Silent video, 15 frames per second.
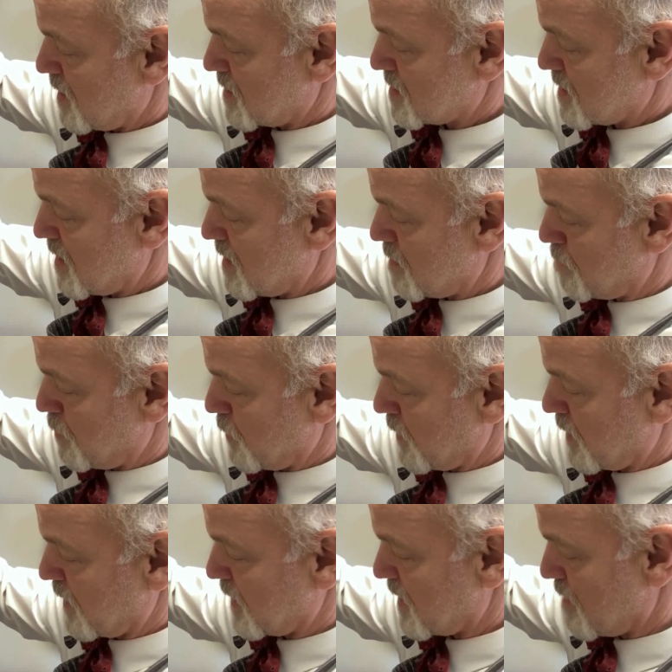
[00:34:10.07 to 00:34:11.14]
it's kind of
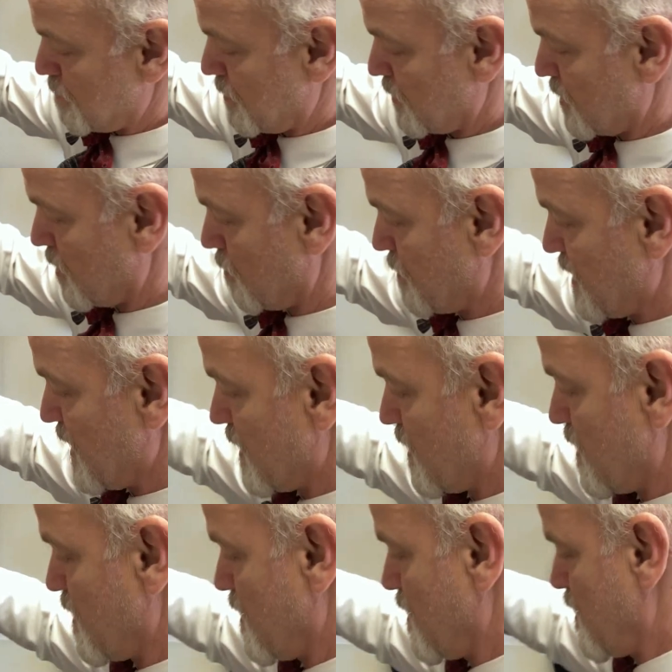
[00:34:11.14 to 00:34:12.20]
boiling up a little
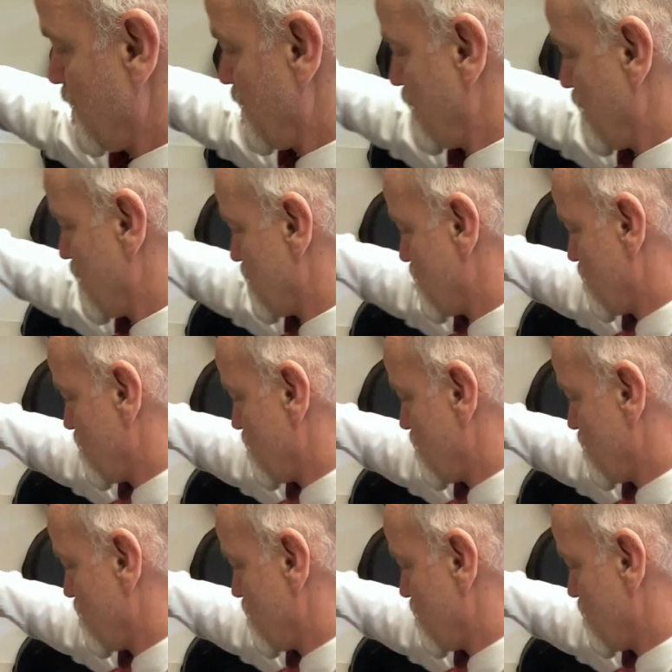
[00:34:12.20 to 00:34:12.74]
bit. It's